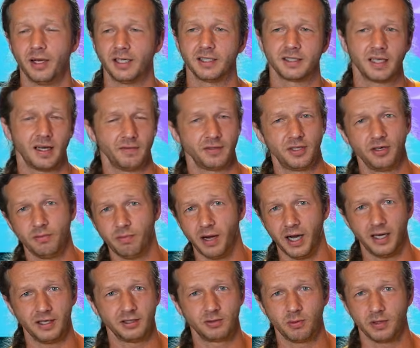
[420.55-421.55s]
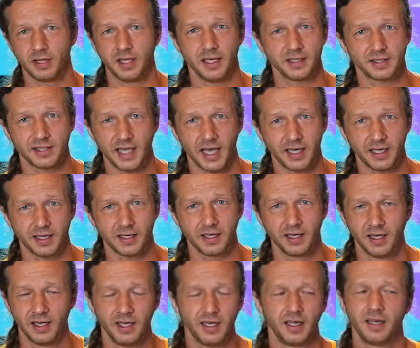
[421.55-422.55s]
I just have two buttons with the aesthetic.
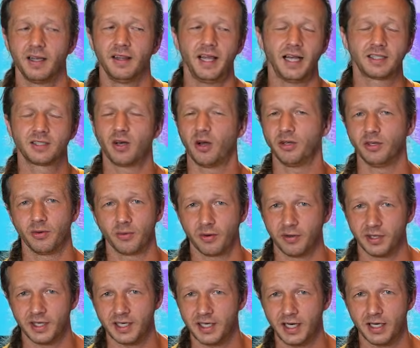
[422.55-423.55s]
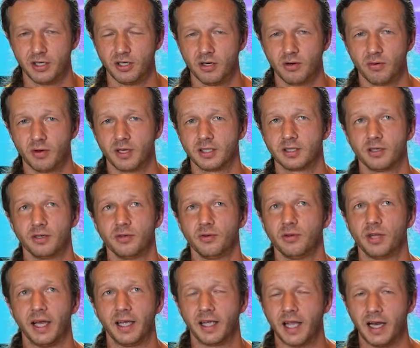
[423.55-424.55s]
That's all you really need. You don't want to do
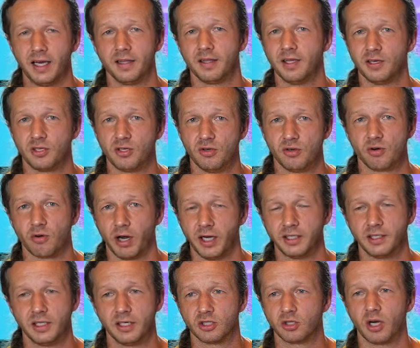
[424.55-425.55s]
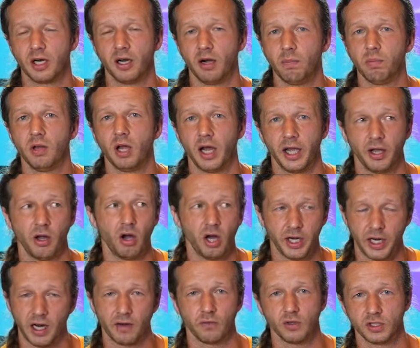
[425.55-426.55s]
like anything too crazy and try to apply it on
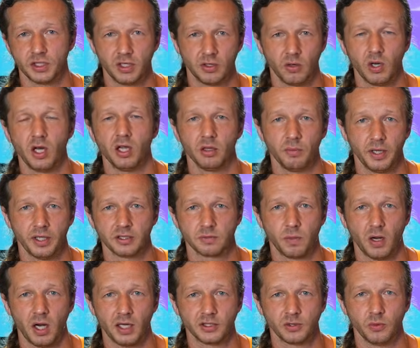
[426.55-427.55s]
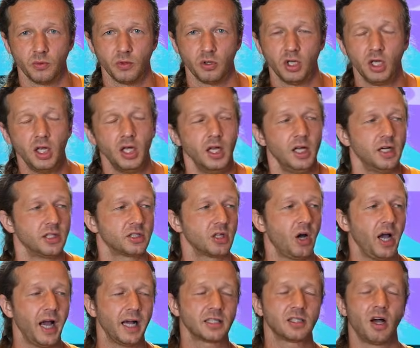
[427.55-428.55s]
every single element as possible. So
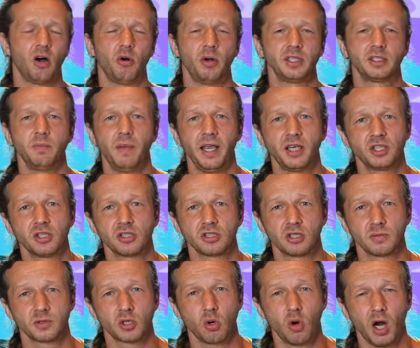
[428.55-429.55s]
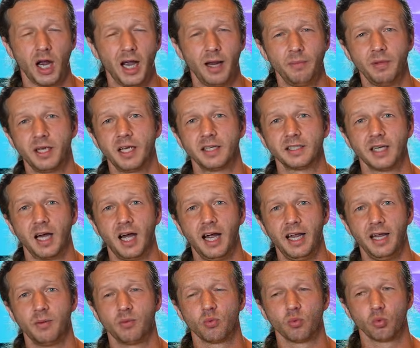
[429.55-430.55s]
as always, make sure to subscribe because I
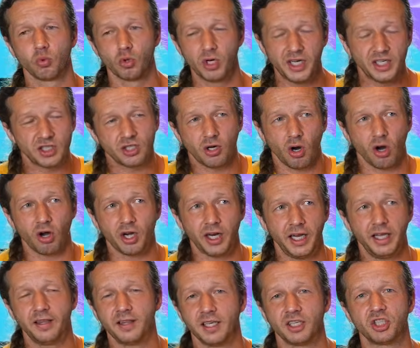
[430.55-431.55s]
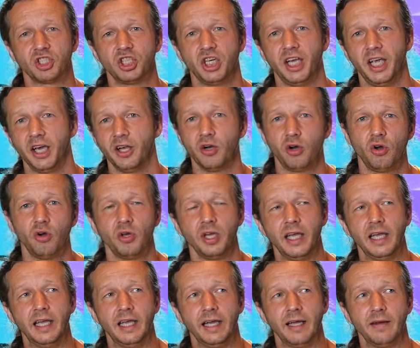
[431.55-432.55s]
am restarting this channel
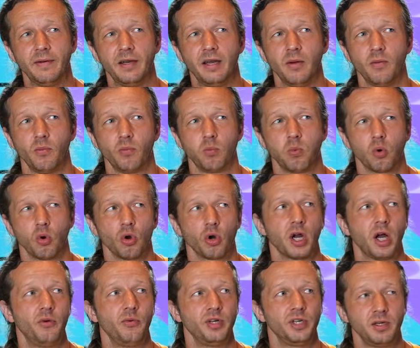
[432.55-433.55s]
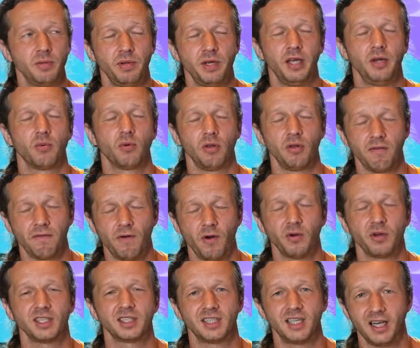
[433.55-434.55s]
and we're going to be really
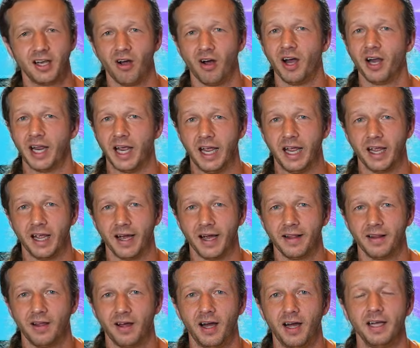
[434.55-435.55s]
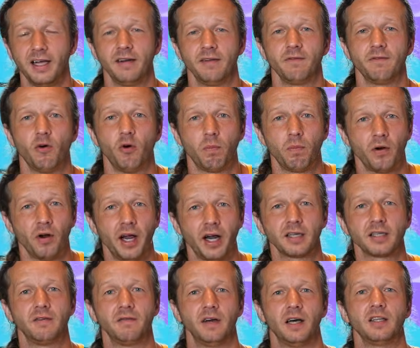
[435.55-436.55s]
focusing on A I law and full
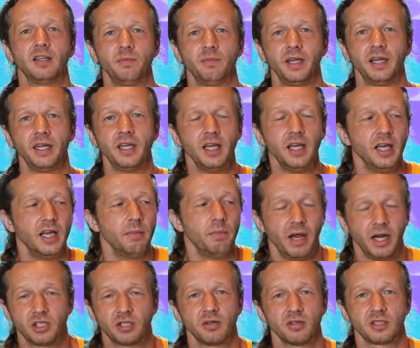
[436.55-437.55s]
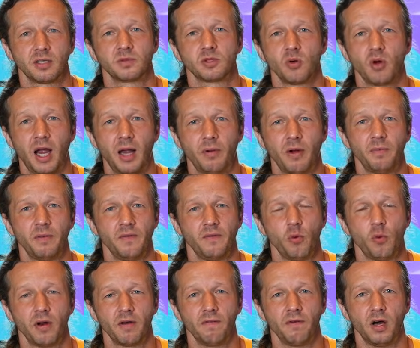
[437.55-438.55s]
product development. Make sure to subscribe up if you
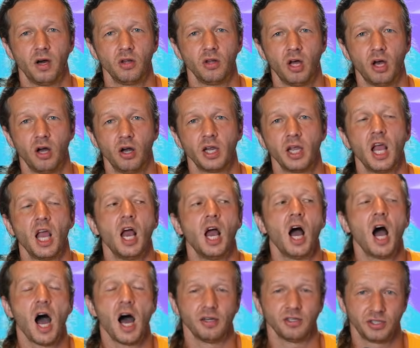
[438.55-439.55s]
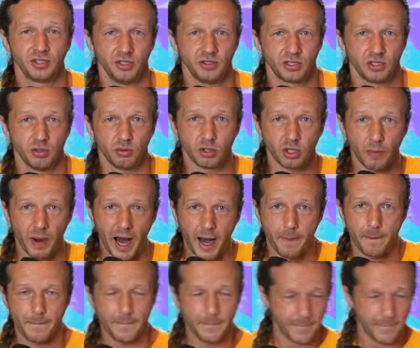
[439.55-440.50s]
want to follow along. I'll see you soon. Goodbye.